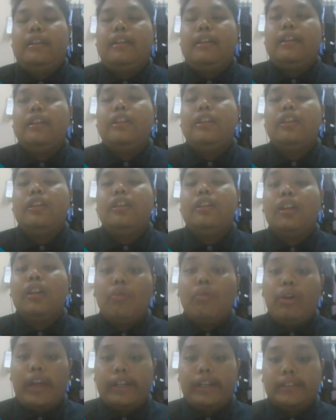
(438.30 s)
in the real
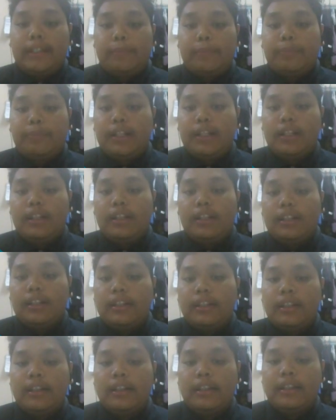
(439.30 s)
world example,
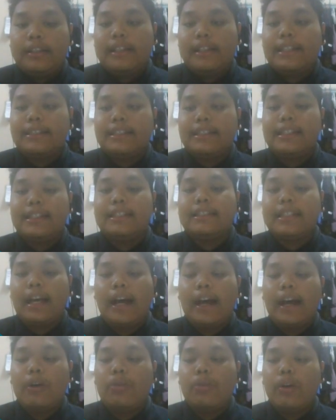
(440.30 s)
this is
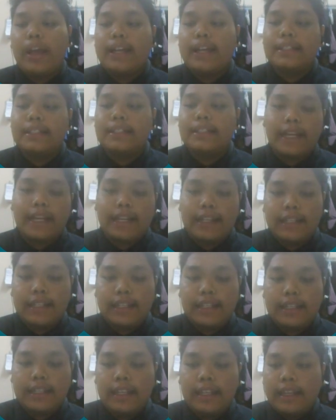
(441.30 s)
how
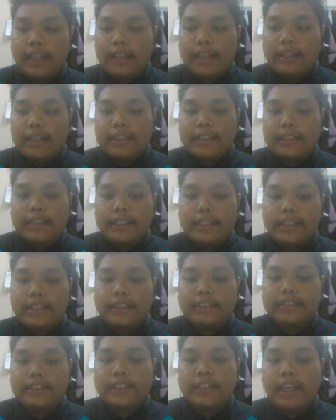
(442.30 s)
exactly
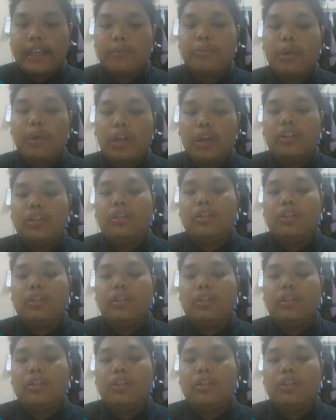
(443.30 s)
the chatbot